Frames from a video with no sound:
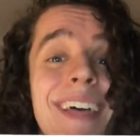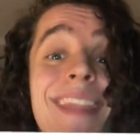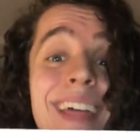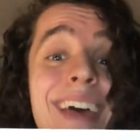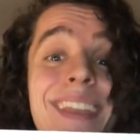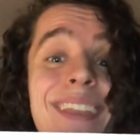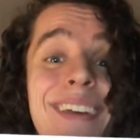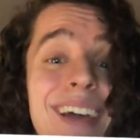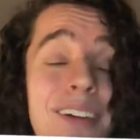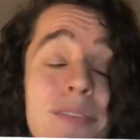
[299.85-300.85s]
then
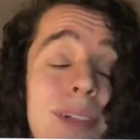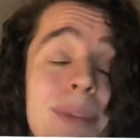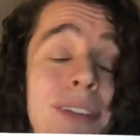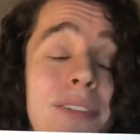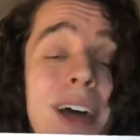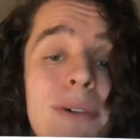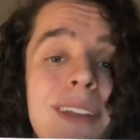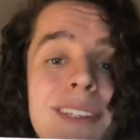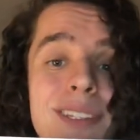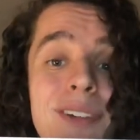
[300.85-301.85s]
Fleming and flat white
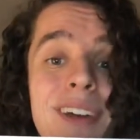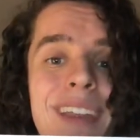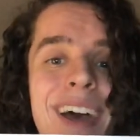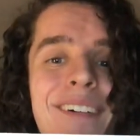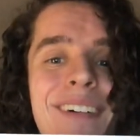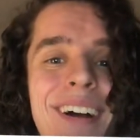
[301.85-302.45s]
is still good now.